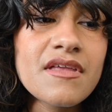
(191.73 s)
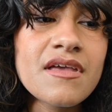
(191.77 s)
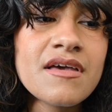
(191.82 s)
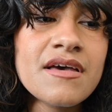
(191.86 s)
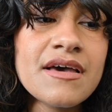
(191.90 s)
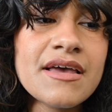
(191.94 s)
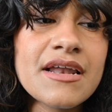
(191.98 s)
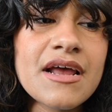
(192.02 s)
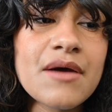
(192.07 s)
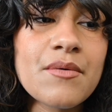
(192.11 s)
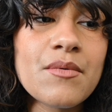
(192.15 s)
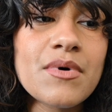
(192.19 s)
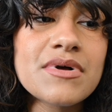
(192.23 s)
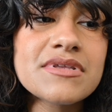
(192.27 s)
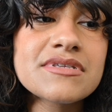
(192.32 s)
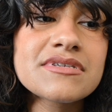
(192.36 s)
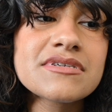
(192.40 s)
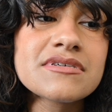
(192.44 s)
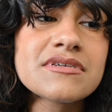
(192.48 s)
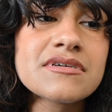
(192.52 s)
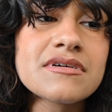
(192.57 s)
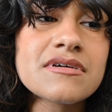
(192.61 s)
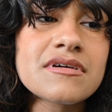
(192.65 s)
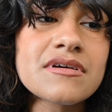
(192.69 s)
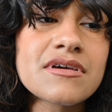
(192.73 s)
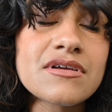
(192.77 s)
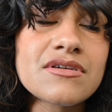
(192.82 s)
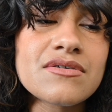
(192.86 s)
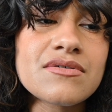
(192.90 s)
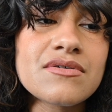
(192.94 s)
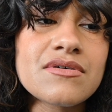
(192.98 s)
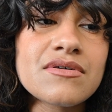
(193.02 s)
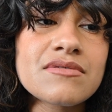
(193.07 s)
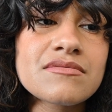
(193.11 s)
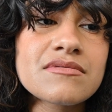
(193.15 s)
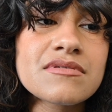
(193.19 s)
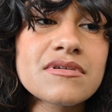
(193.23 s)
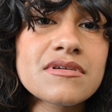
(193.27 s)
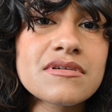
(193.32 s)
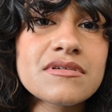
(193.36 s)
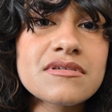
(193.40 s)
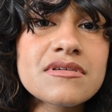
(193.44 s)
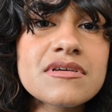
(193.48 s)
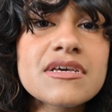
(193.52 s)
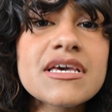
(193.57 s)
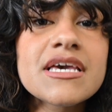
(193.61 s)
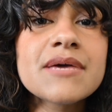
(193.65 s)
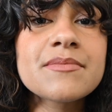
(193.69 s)
And I want to, you know,
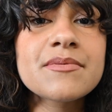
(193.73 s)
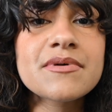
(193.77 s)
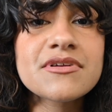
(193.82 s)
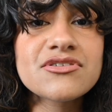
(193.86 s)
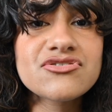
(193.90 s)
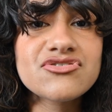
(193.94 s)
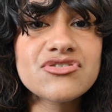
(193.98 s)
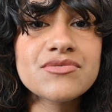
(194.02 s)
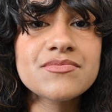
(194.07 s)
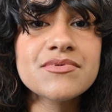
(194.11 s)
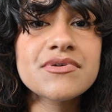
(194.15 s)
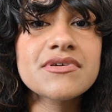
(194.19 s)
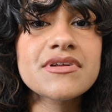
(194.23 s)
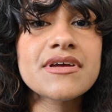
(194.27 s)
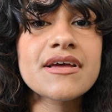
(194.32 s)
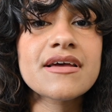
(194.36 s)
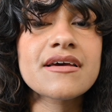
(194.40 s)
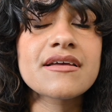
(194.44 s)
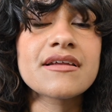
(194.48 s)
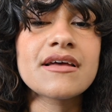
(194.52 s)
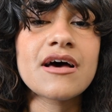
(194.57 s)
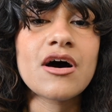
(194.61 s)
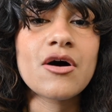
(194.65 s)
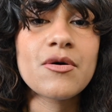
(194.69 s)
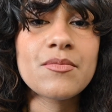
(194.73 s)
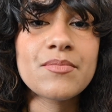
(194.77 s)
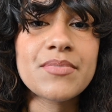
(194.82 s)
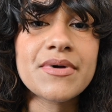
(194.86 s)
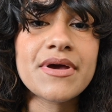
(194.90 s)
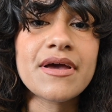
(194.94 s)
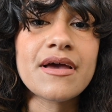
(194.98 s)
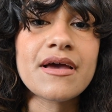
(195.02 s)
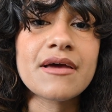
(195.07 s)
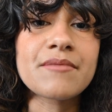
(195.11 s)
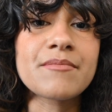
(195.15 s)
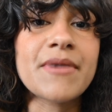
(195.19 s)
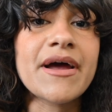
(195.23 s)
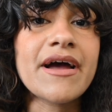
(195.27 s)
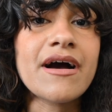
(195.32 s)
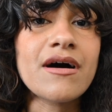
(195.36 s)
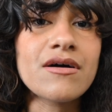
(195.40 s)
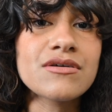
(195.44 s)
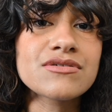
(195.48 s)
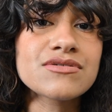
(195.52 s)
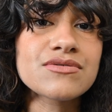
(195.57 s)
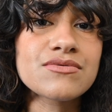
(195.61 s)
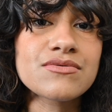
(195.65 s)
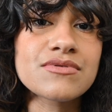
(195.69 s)
keep contributing and helping in my
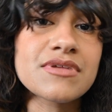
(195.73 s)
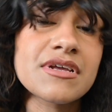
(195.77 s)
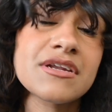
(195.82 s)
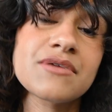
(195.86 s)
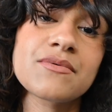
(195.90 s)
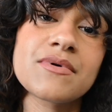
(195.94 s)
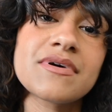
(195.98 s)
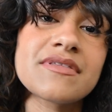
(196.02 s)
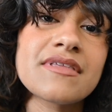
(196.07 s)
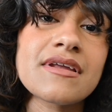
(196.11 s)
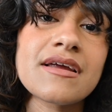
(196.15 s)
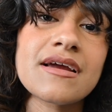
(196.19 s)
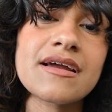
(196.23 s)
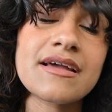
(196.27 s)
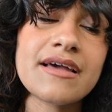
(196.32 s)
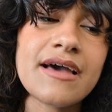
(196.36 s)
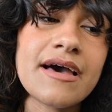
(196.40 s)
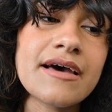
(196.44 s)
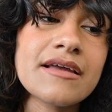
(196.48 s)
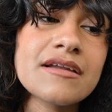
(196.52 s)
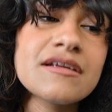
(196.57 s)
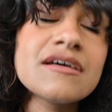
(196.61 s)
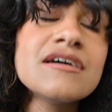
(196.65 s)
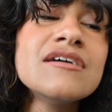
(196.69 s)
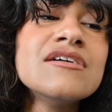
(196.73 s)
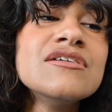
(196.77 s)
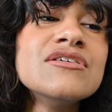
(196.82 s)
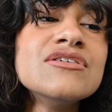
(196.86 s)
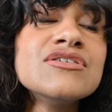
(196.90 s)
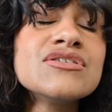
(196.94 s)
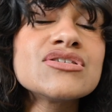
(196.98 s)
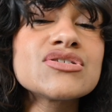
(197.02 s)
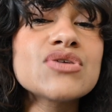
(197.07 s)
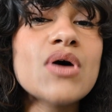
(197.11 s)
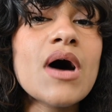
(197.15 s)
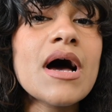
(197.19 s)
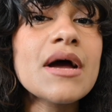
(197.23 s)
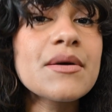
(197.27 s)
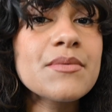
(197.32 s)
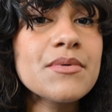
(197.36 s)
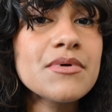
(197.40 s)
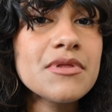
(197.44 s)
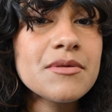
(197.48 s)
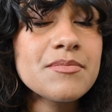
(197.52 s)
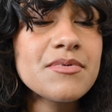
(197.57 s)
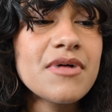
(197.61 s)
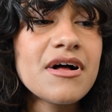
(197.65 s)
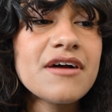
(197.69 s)
household any way that I can. So I
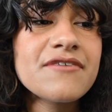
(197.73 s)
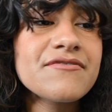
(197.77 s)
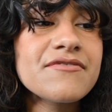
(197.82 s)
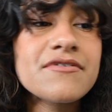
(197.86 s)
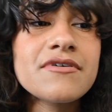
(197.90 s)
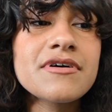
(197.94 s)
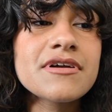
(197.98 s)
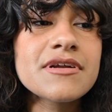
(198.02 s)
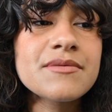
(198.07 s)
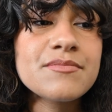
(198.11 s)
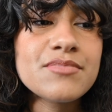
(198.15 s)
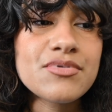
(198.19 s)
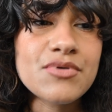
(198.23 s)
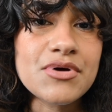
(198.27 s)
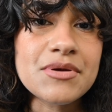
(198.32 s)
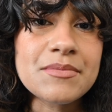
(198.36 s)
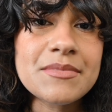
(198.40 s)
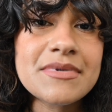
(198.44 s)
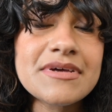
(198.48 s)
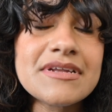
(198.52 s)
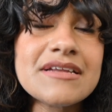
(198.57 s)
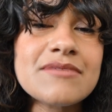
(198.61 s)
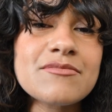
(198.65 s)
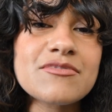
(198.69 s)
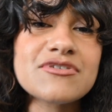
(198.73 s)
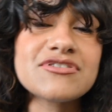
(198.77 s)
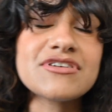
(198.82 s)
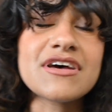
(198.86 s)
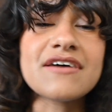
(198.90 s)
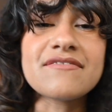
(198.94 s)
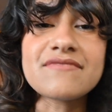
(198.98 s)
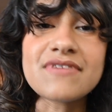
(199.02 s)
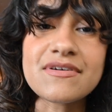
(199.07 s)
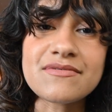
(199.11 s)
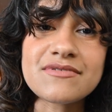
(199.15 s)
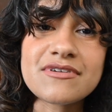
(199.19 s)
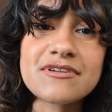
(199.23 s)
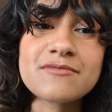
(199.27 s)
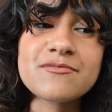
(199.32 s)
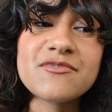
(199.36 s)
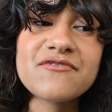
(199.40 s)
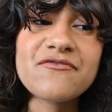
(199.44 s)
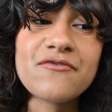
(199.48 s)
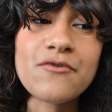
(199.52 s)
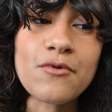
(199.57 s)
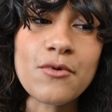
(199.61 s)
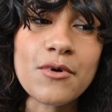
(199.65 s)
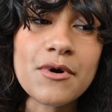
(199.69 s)
will apply for unemployment, which I have never done
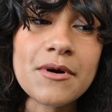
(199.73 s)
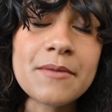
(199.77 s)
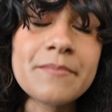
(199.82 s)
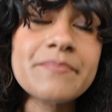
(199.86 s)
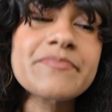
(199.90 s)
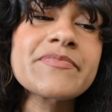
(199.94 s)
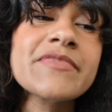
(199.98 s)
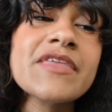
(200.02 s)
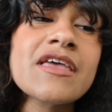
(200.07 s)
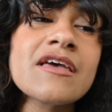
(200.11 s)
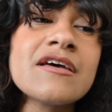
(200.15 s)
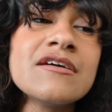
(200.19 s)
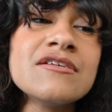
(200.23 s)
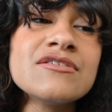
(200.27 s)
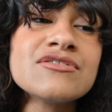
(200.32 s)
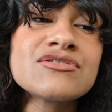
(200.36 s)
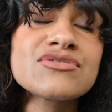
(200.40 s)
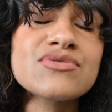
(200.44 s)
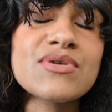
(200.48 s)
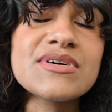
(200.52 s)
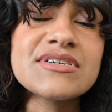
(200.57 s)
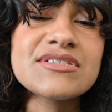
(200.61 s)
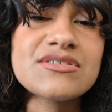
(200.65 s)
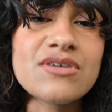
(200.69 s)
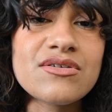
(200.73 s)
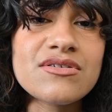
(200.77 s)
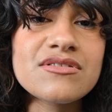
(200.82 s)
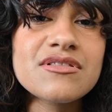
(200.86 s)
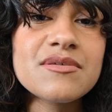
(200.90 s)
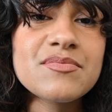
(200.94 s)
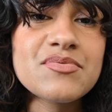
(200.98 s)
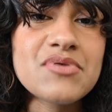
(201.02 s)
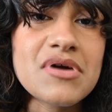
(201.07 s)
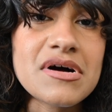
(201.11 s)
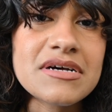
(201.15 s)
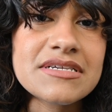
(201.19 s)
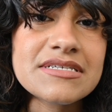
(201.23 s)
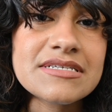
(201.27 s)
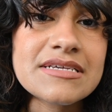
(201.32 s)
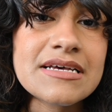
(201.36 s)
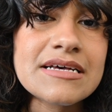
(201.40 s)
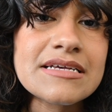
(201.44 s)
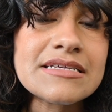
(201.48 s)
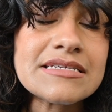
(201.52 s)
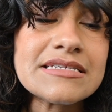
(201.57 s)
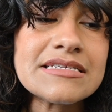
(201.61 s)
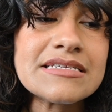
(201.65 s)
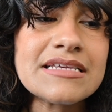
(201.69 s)
before. So I started the
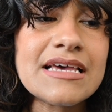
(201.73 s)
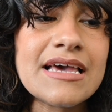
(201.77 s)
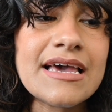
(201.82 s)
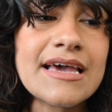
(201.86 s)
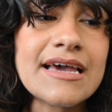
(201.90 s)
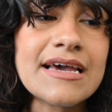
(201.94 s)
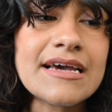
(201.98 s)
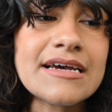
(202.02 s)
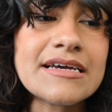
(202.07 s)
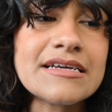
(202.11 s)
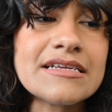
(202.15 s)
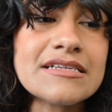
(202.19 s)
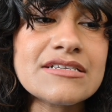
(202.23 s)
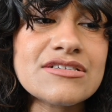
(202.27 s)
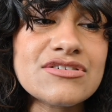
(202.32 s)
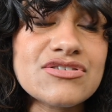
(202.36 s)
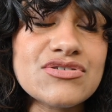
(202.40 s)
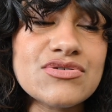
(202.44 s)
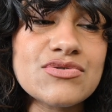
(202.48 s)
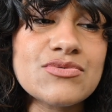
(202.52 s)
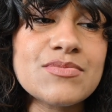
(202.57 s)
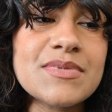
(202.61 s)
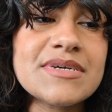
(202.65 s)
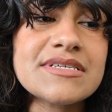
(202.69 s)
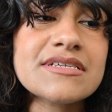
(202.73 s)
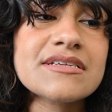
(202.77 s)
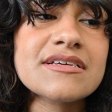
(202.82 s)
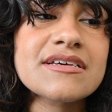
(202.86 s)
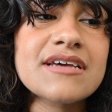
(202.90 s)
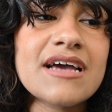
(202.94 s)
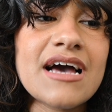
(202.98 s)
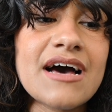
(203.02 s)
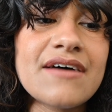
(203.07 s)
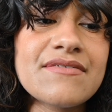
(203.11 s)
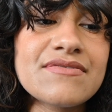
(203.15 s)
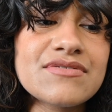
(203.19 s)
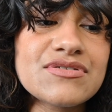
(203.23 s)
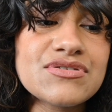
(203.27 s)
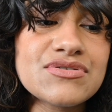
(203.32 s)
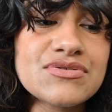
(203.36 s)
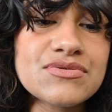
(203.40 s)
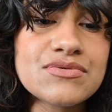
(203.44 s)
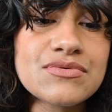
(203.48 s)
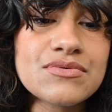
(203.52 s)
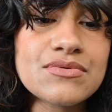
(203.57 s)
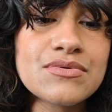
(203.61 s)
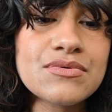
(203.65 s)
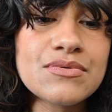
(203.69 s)
process, and you basically have
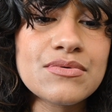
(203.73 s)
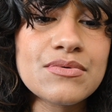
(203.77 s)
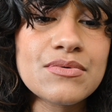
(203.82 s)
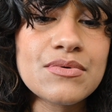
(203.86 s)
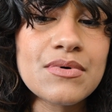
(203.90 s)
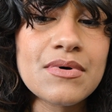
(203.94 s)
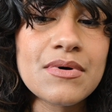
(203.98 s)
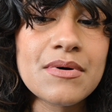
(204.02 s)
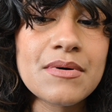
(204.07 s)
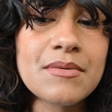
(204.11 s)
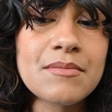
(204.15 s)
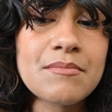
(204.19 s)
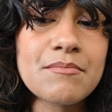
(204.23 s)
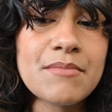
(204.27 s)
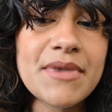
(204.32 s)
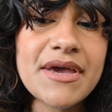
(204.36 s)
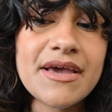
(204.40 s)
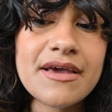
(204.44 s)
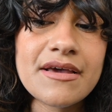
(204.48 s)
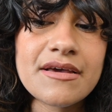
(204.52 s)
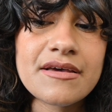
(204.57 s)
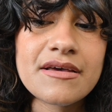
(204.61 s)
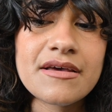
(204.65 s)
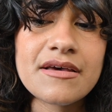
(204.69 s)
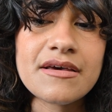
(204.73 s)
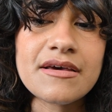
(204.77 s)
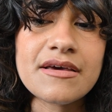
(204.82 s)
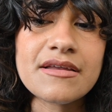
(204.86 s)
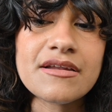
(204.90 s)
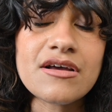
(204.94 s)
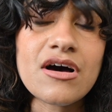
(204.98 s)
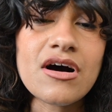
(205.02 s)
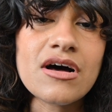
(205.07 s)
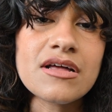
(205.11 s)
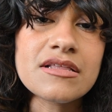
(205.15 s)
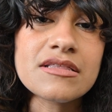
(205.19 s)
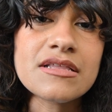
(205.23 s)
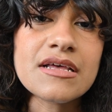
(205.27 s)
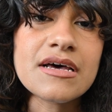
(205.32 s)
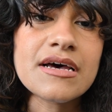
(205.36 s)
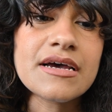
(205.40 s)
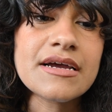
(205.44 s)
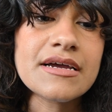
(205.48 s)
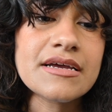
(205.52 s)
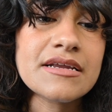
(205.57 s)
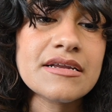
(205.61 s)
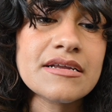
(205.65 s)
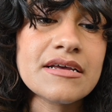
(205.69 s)
to make an
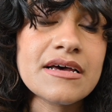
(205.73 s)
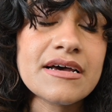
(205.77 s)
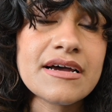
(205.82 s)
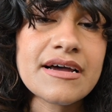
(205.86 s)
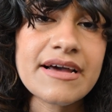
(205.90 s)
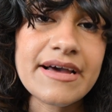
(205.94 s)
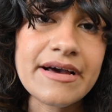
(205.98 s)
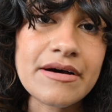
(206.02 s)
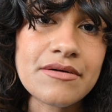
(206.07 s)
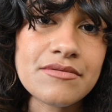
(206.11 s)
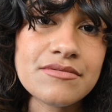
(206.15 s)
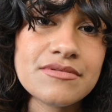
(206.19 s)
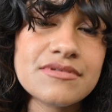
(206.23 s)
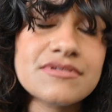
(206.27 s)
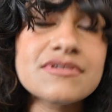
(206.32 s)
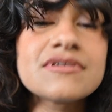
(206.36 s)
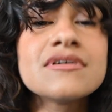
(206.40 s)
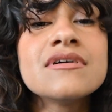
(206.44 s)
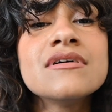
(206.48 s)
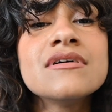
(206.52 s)
online account